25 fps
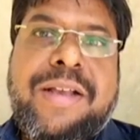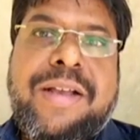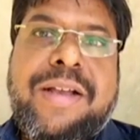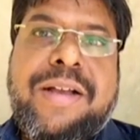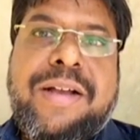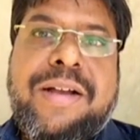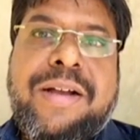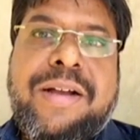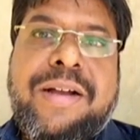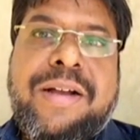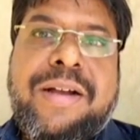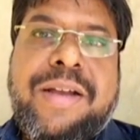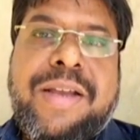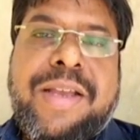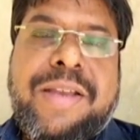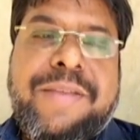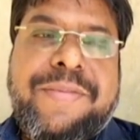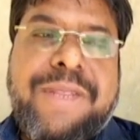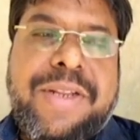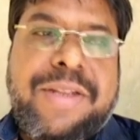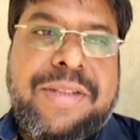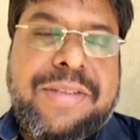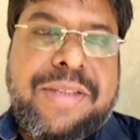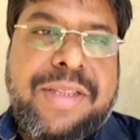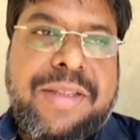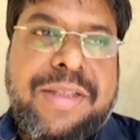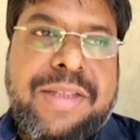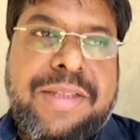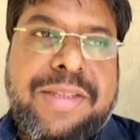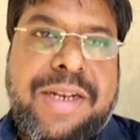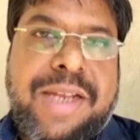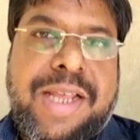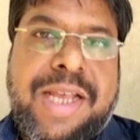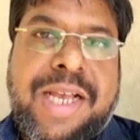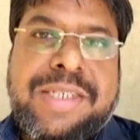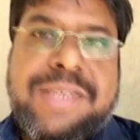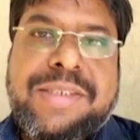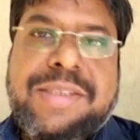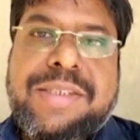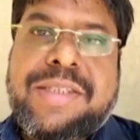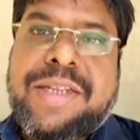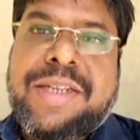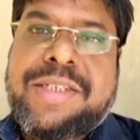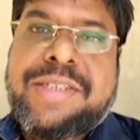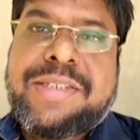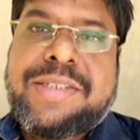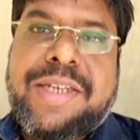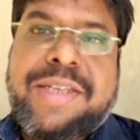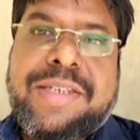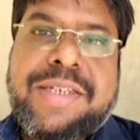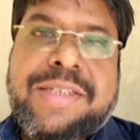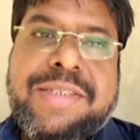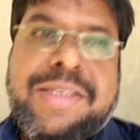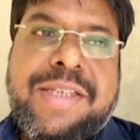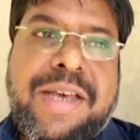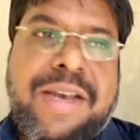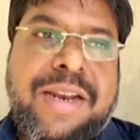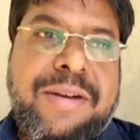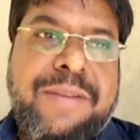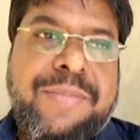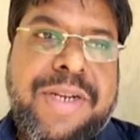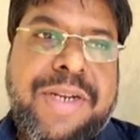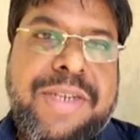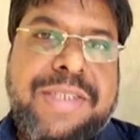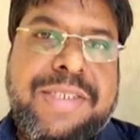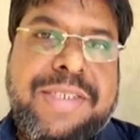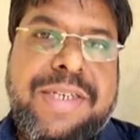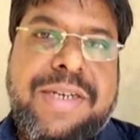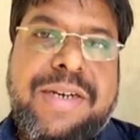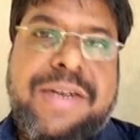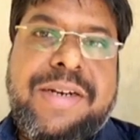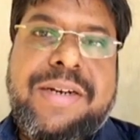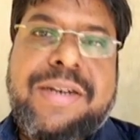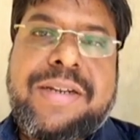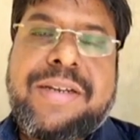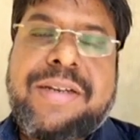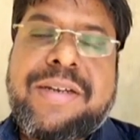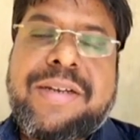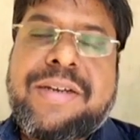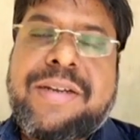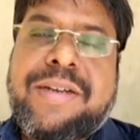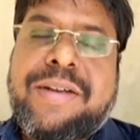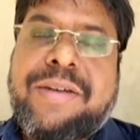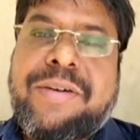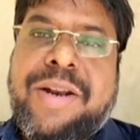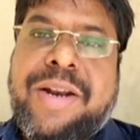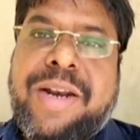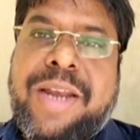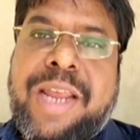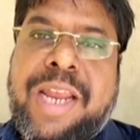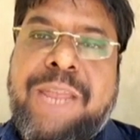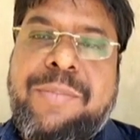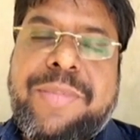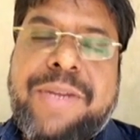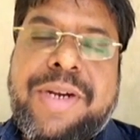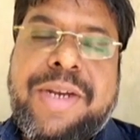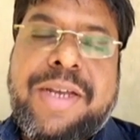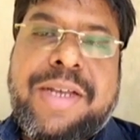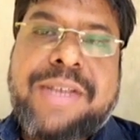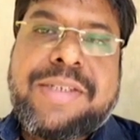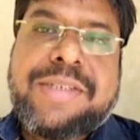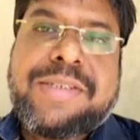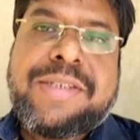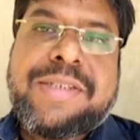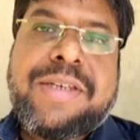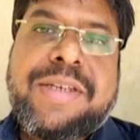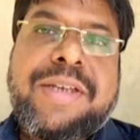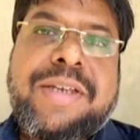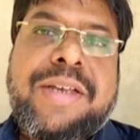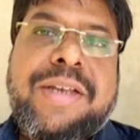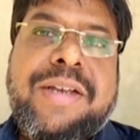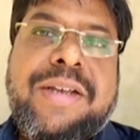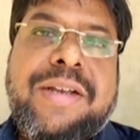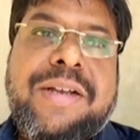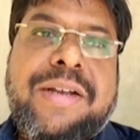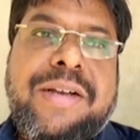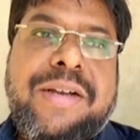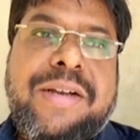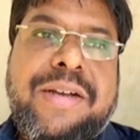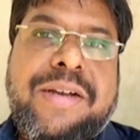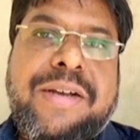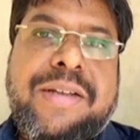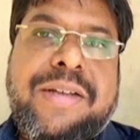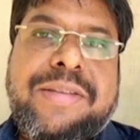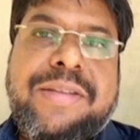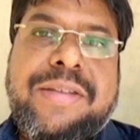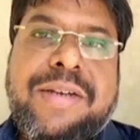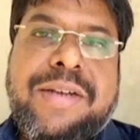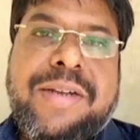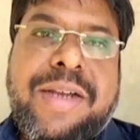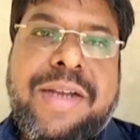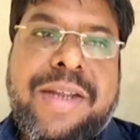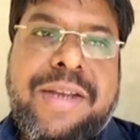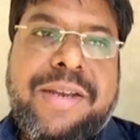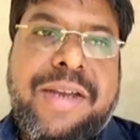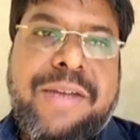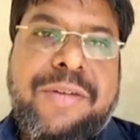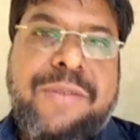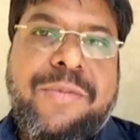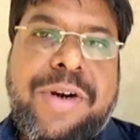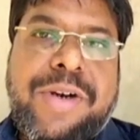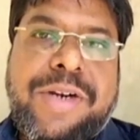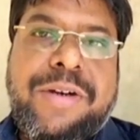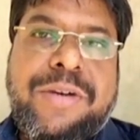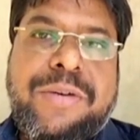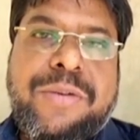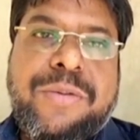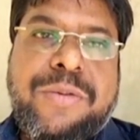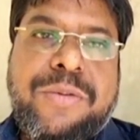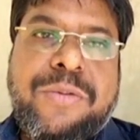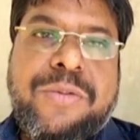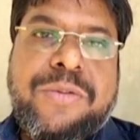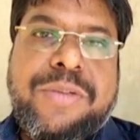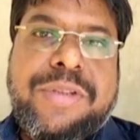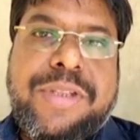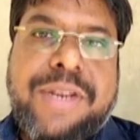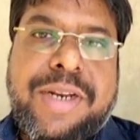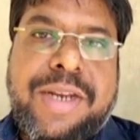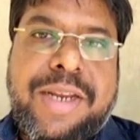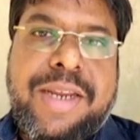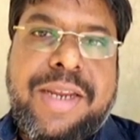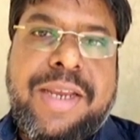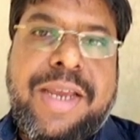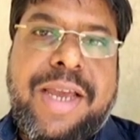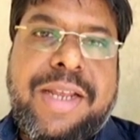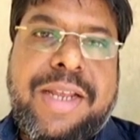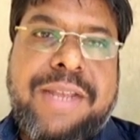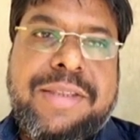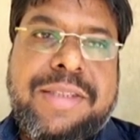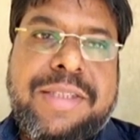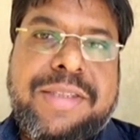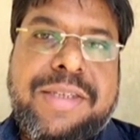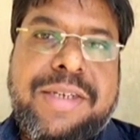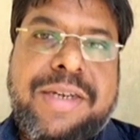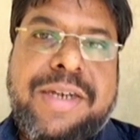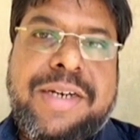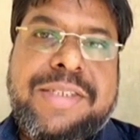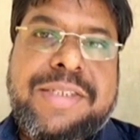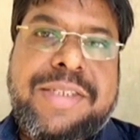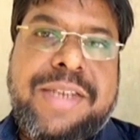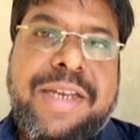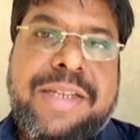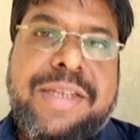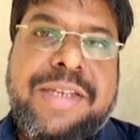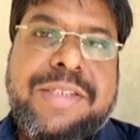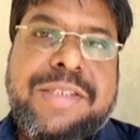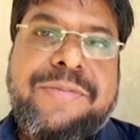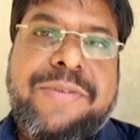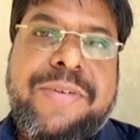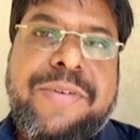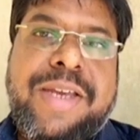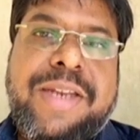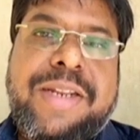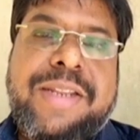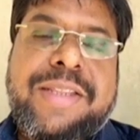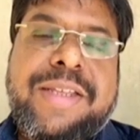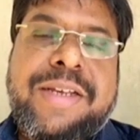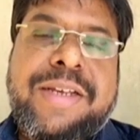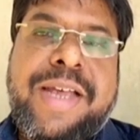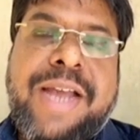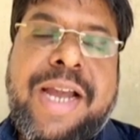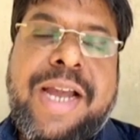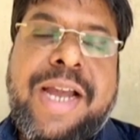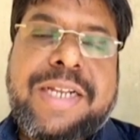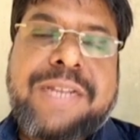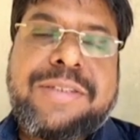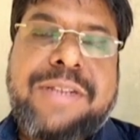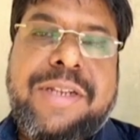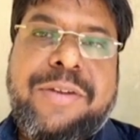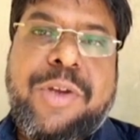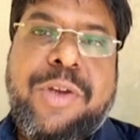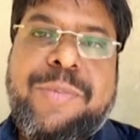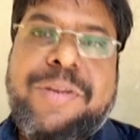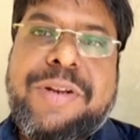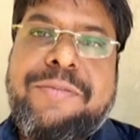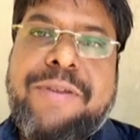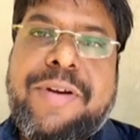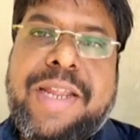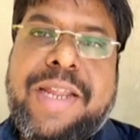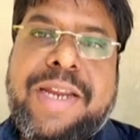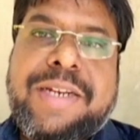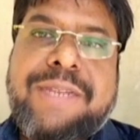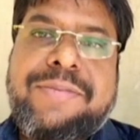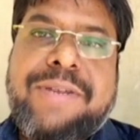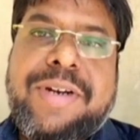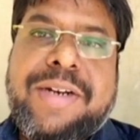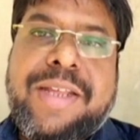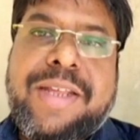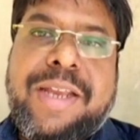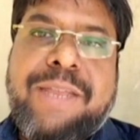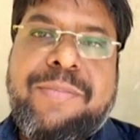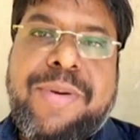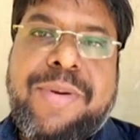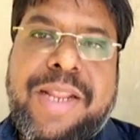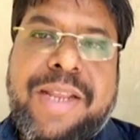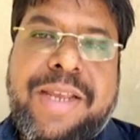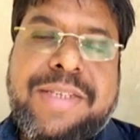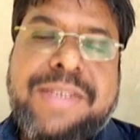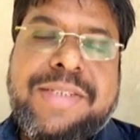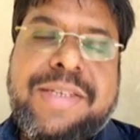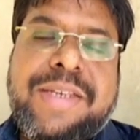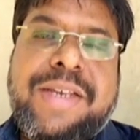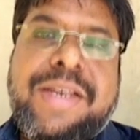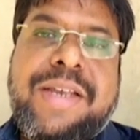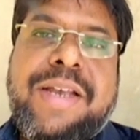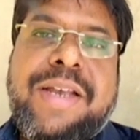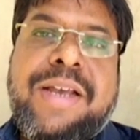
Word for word: Uh, even the, the last three stages are mentioned uh, or named as uh, the Gaganyaan one, two, three. And the third stage is when the actual human flight will take place.